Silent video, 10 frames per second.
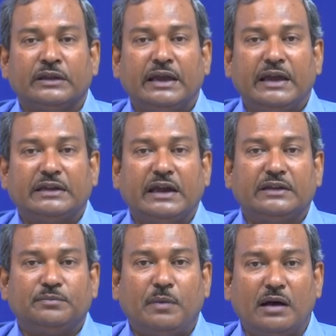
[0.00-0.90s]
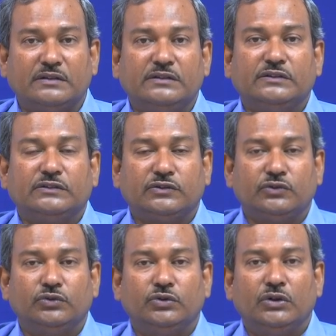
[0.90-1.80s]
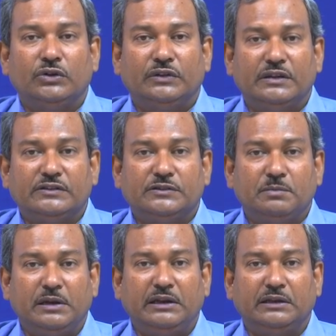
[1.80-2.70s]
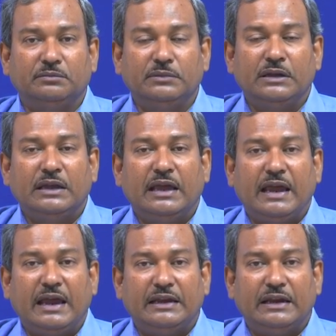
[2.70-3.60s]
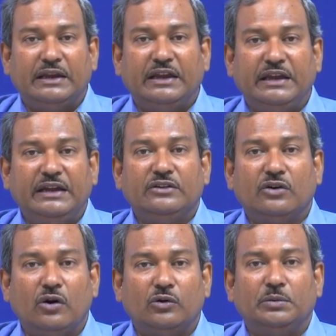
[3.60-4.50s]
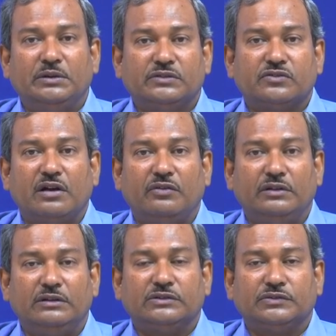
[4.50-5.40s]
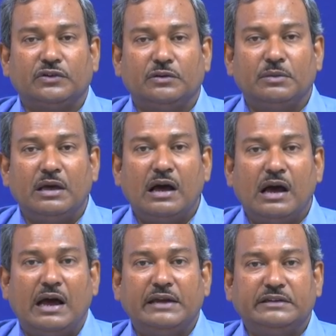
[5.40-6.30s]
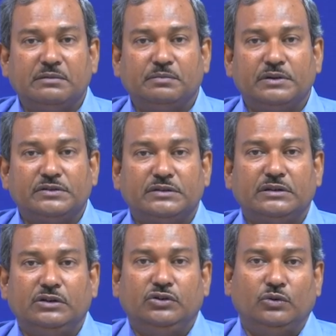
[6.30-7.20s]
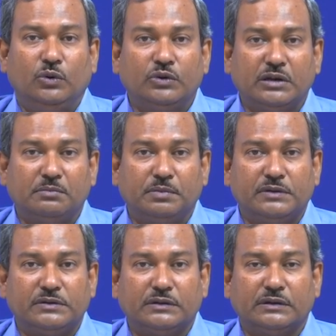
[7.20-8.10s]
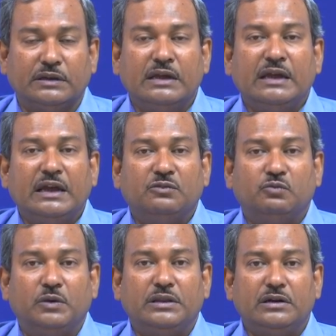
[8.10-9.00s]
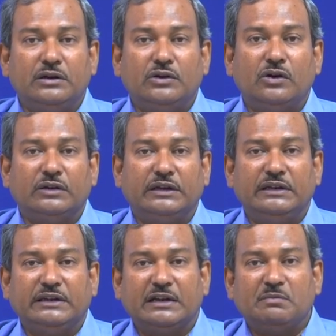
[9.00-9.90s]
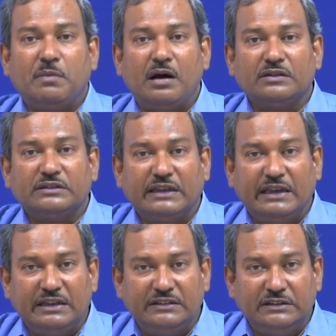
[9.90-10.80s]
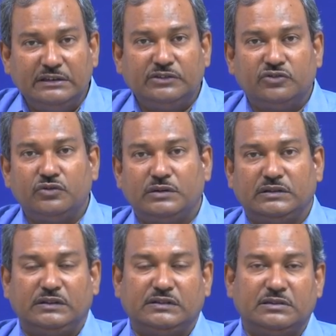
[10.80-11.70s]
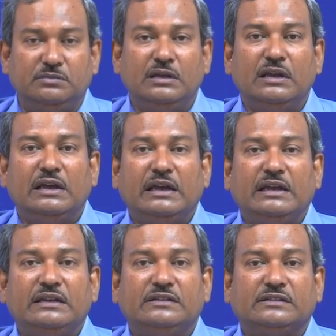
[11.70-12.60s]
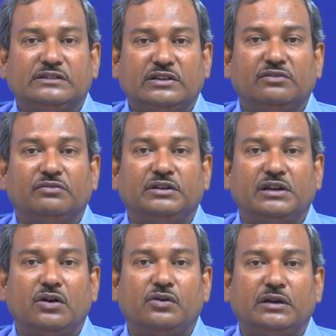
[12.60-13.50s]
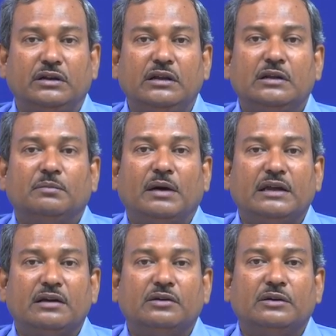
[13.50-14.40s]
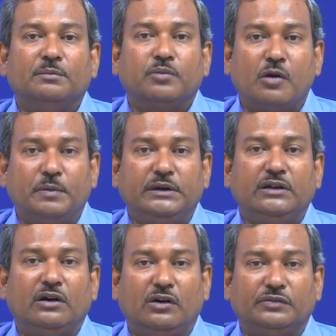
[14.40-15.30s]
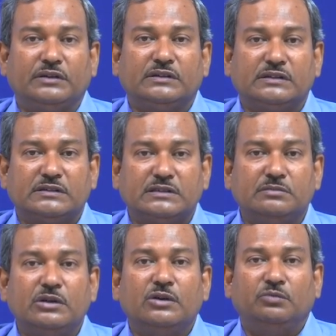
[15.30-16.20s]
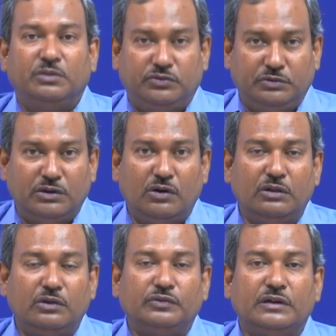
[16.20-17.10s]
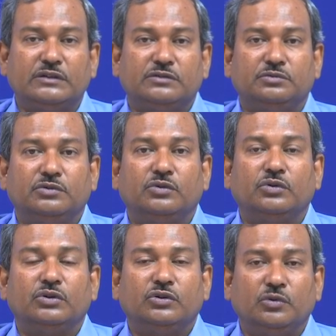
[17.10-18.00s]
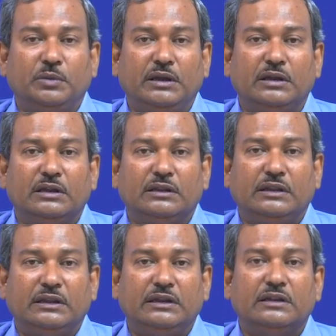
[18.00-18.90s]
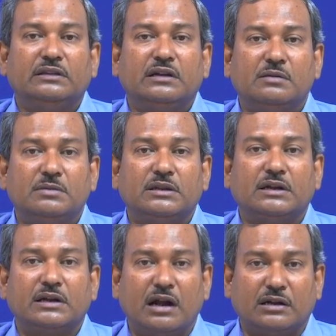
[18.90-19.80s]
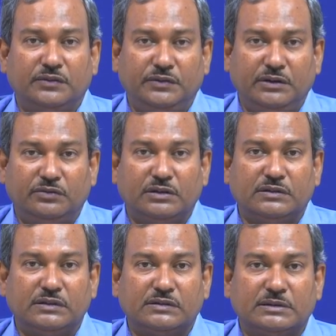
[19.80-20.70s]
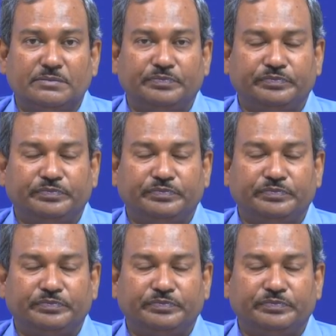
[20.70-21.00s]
It passes through this medium, and heat always travels from high temperature to low temperature. And whether or not heat can pass easily through a system is denoted by a property of the system, which we all of us know to be the thermal conductivity of the system.